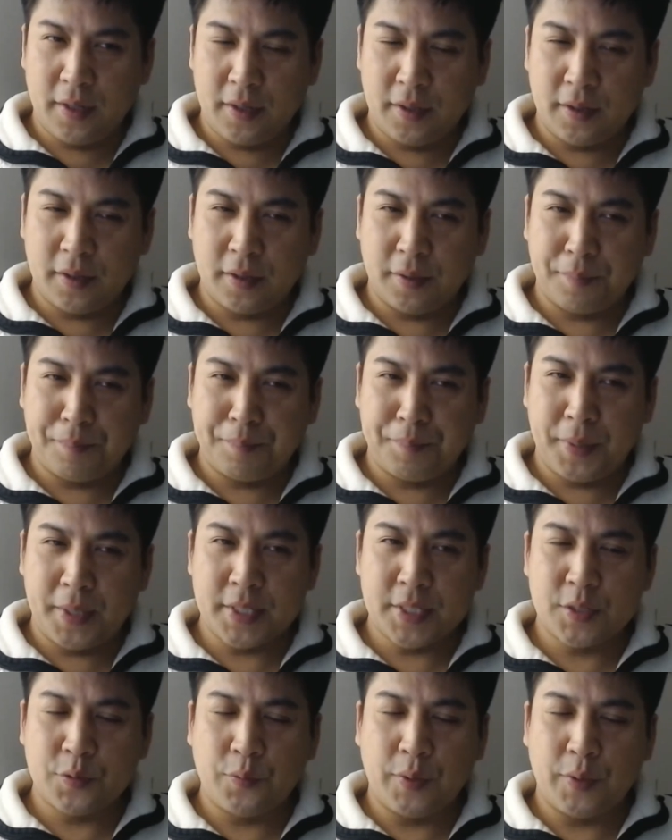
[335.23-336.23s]
the
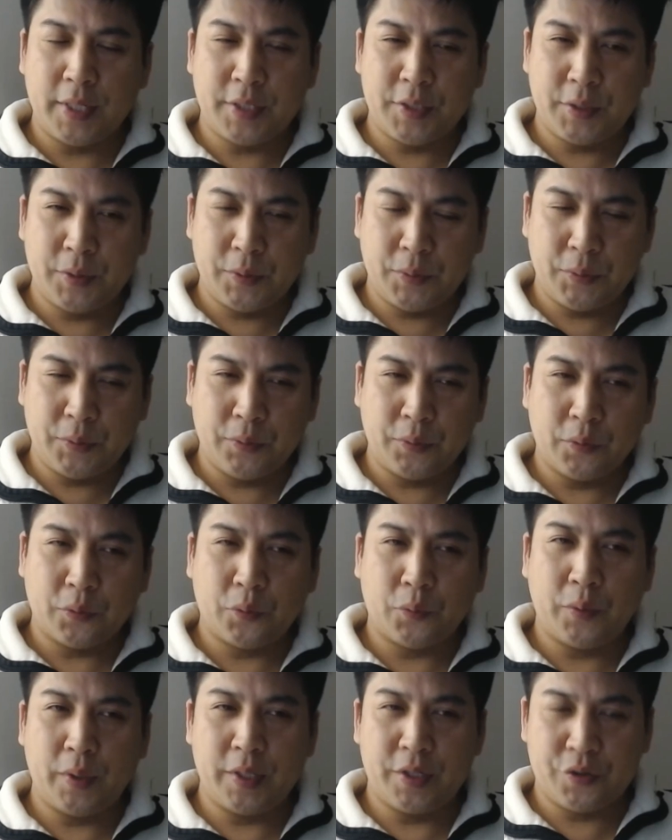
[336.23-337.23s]
best way to
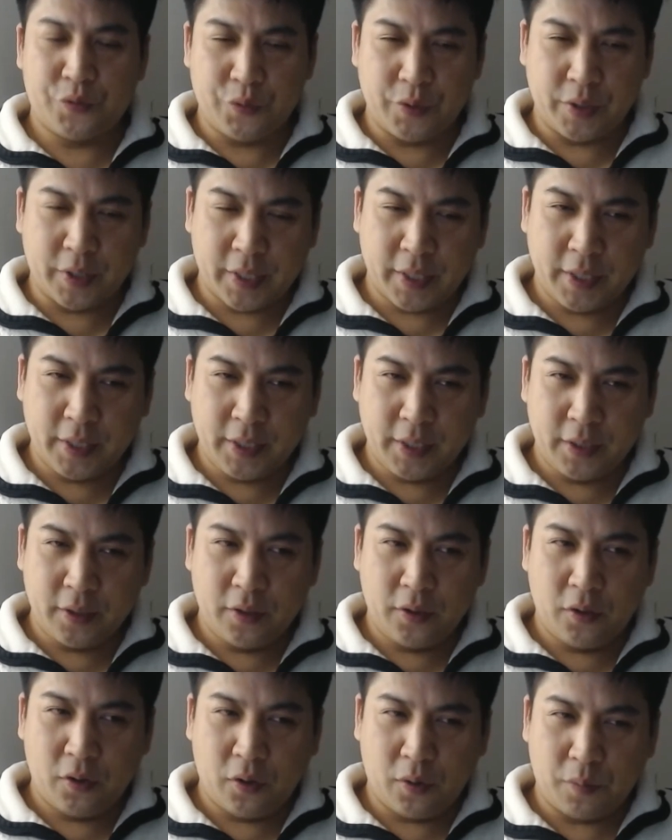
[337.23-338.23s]
quit drinking,
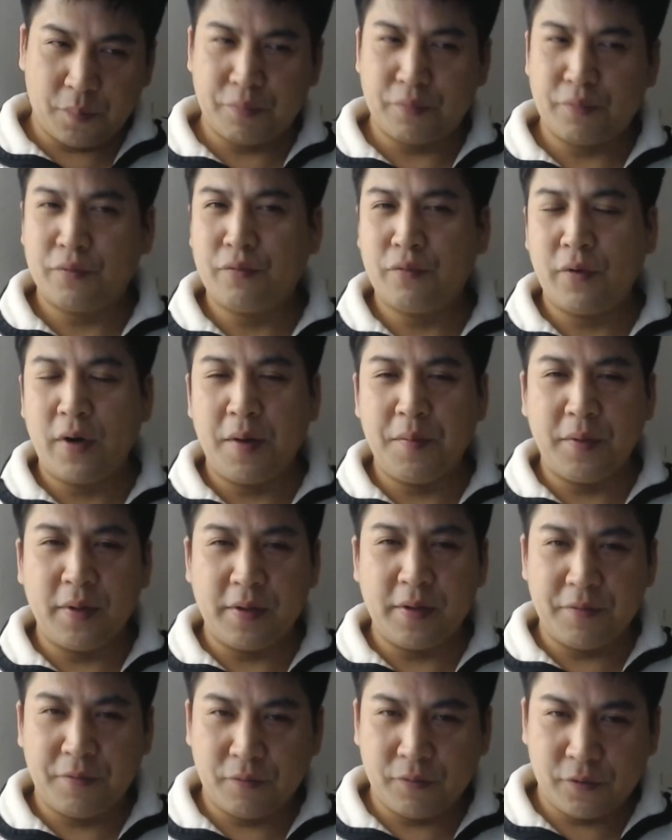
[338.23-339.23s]
well,
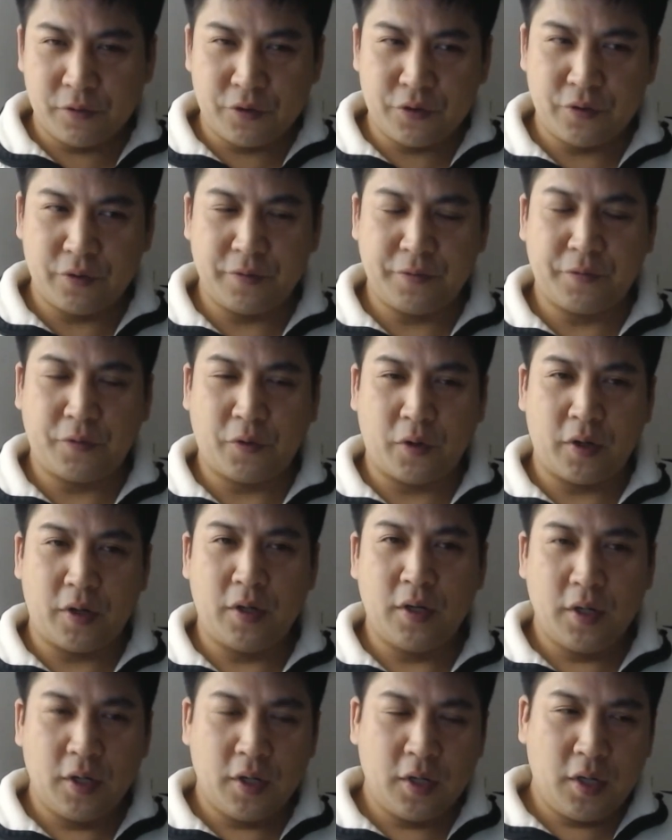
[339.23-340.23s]
probably true for
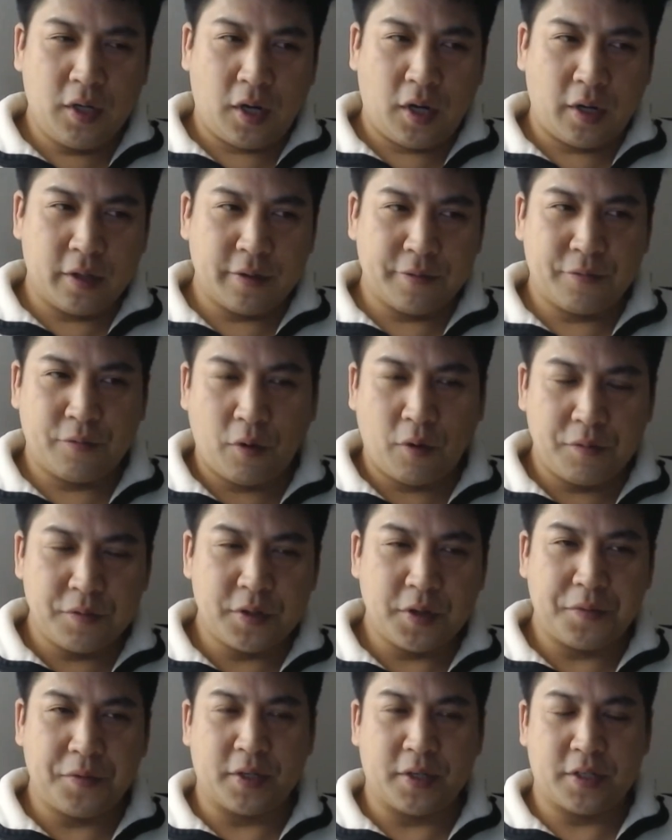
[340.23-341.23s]
other forms
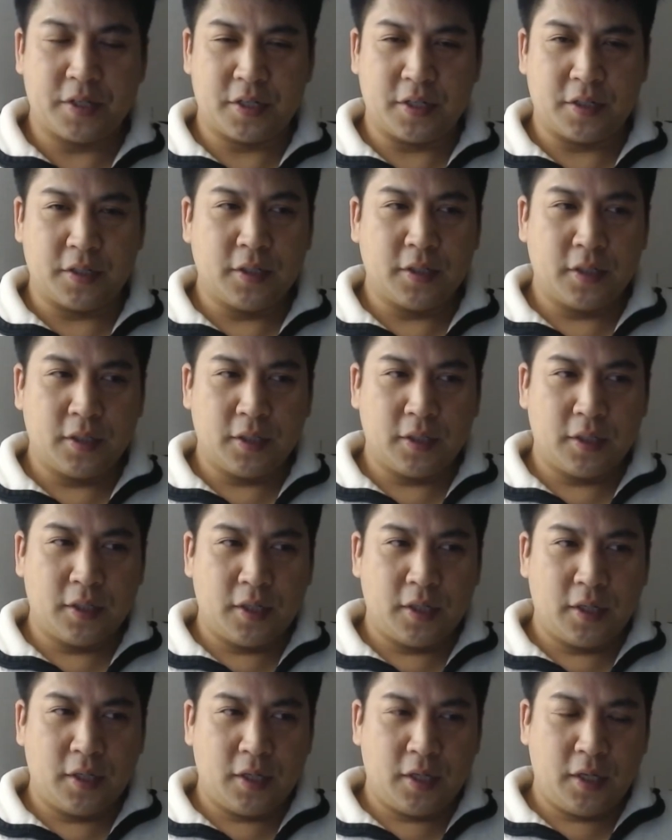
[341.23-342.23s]
of addiction,
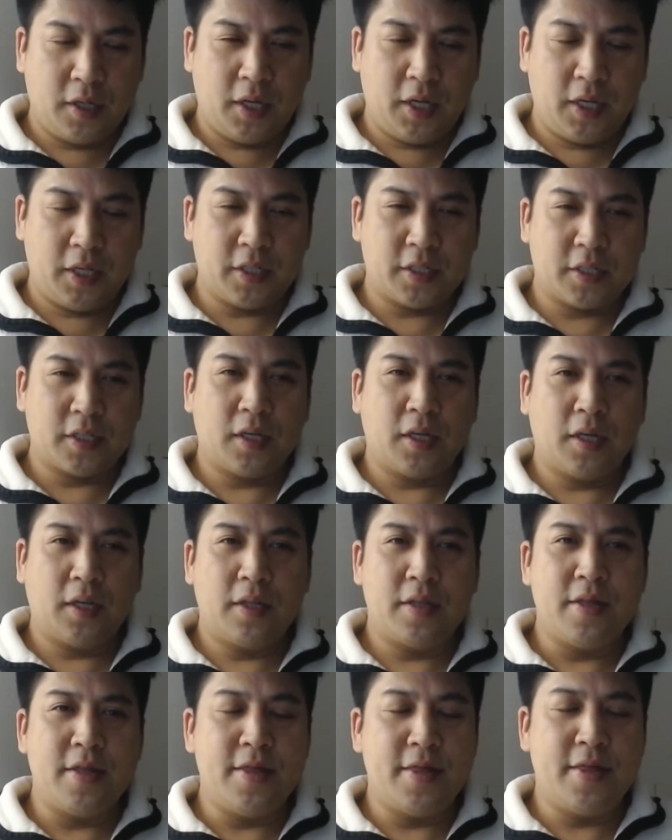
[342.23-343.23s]
is
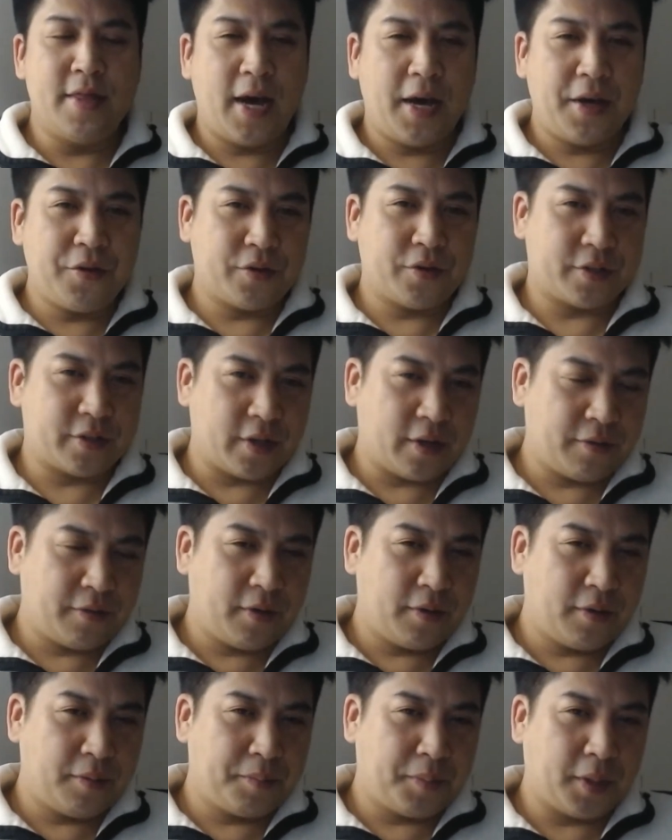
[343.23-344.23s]
not yourself,
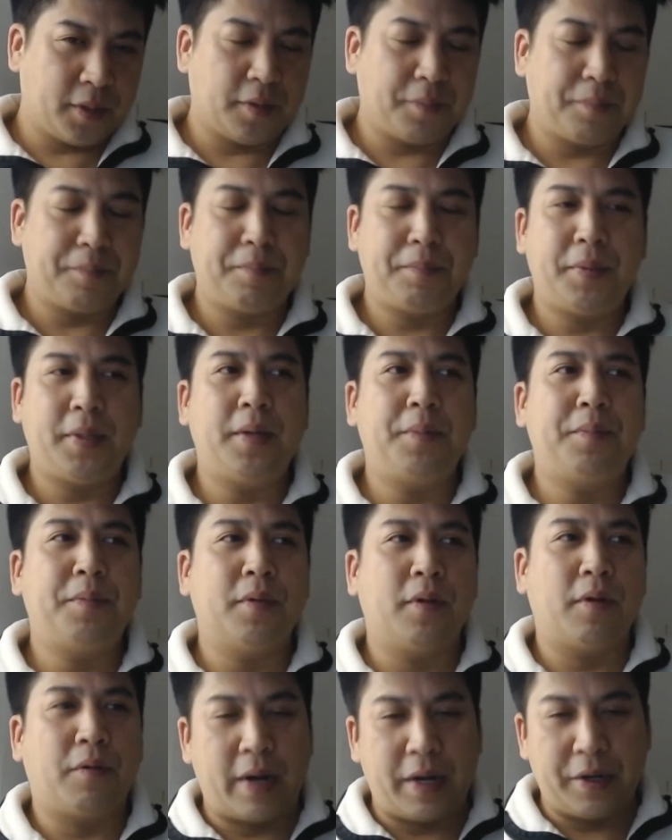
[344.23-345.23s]
but the
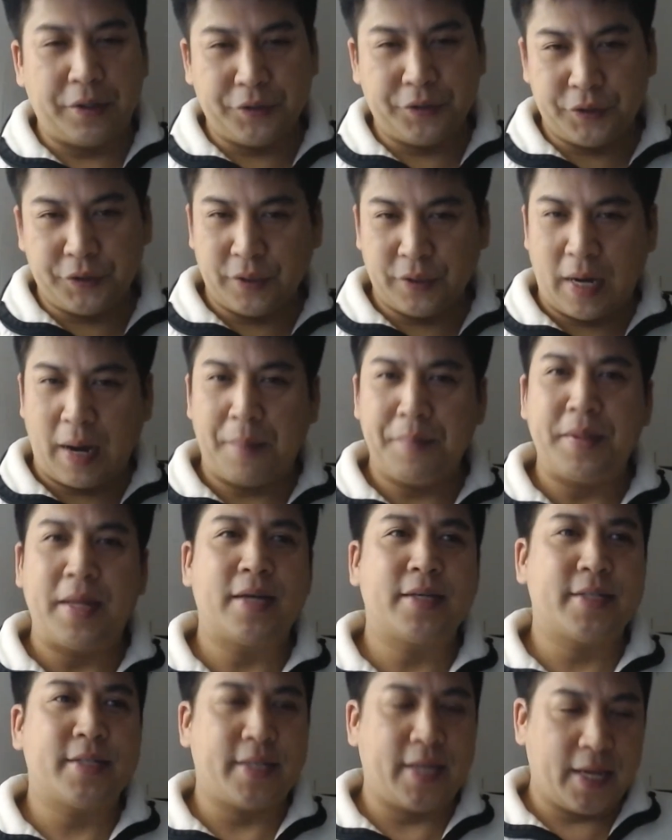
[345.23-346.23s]
people around you. I'm
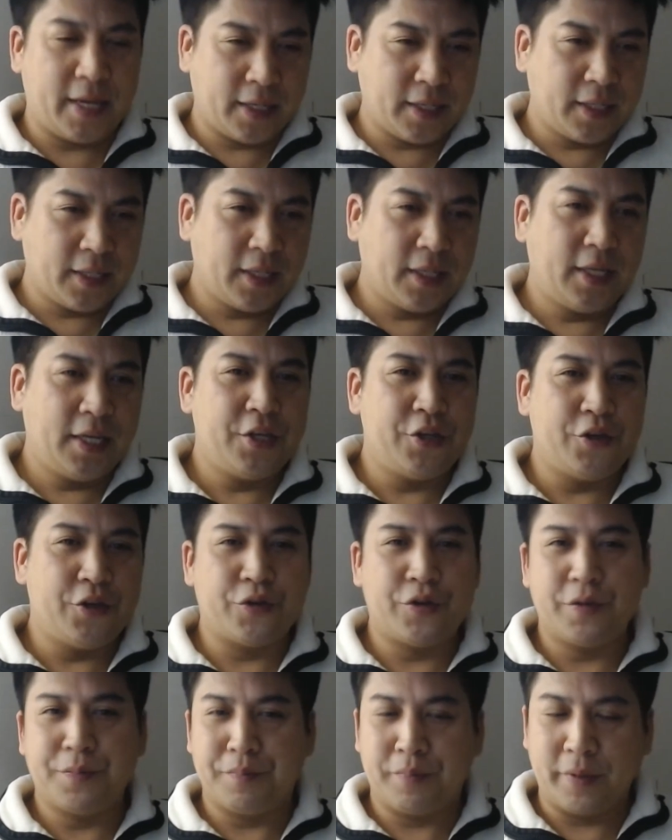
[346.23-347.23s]
not saying you
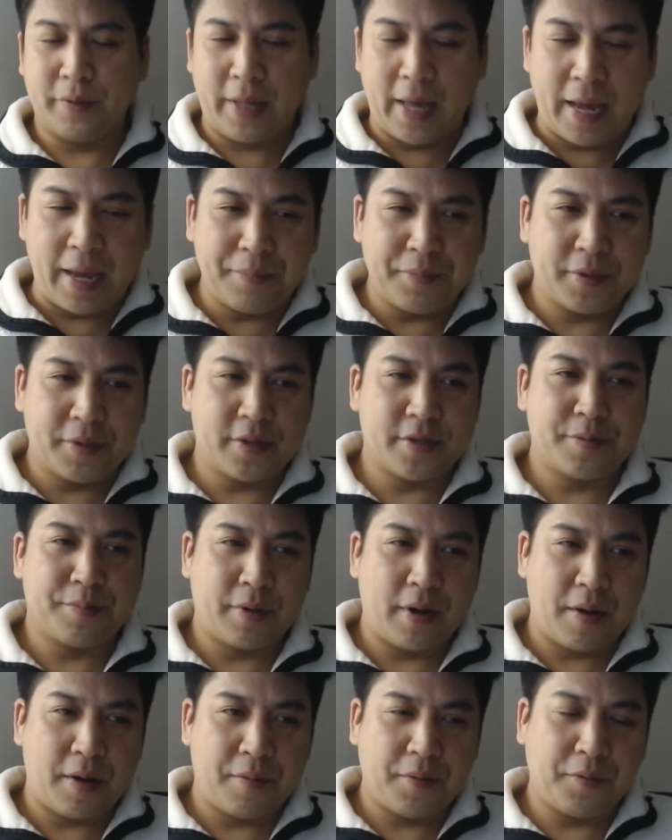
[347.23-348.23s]
should blame this
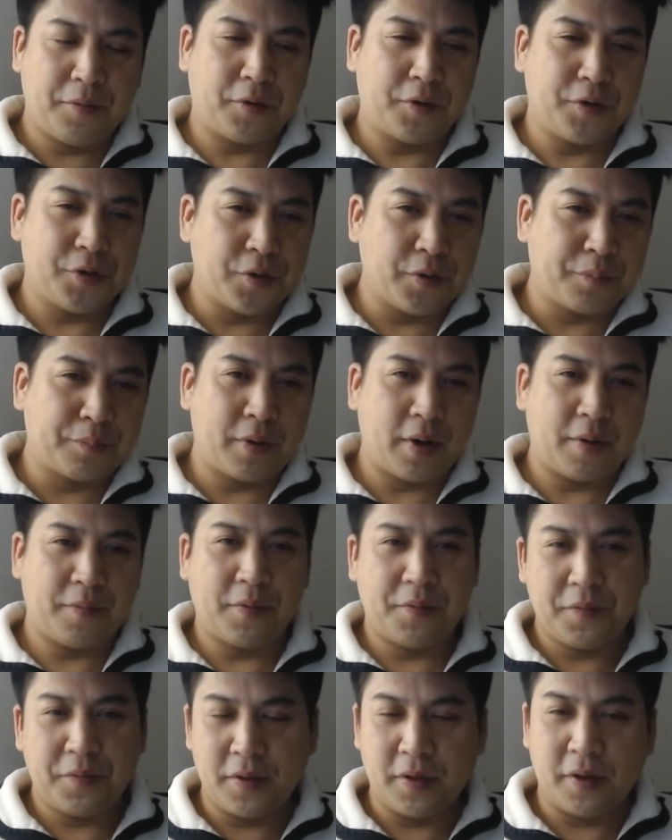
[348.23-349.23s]
problem or your
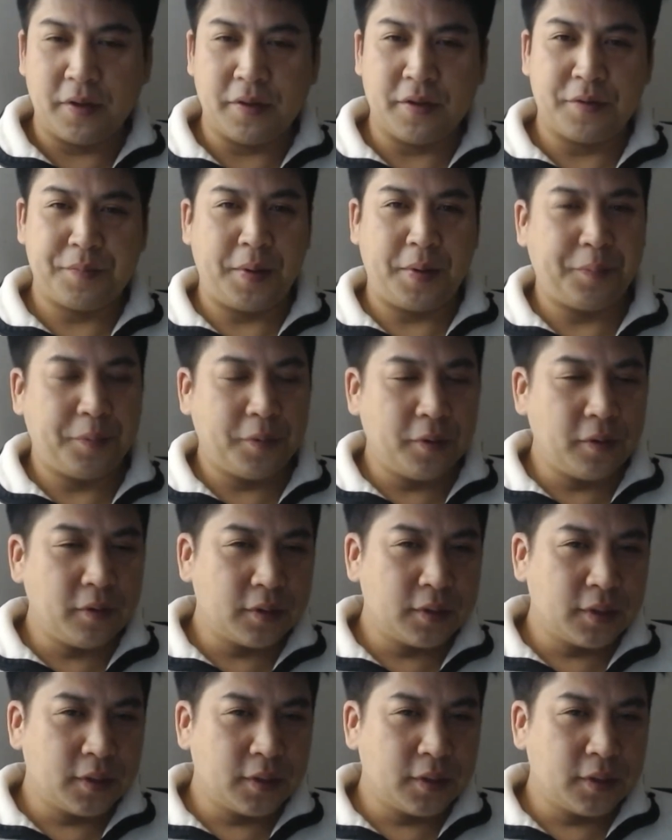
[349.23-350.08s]
problem on other people,